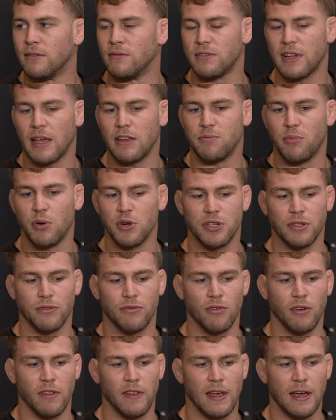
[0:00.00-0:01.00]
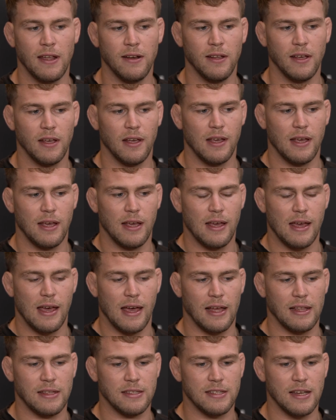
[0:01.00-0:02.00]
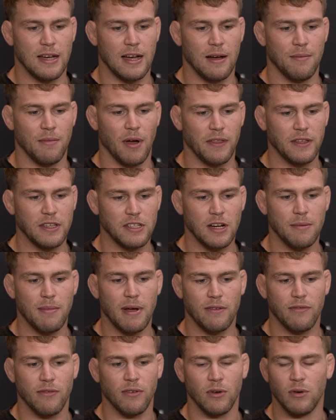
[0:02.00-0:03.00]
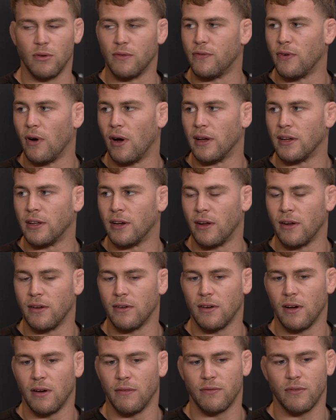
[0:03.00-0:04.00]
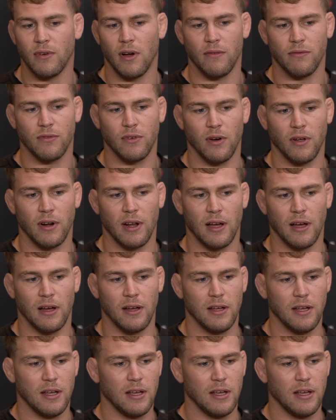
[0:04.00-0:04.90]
keeps pushing through to the end. And I think it's going to make for a good fight. I've got I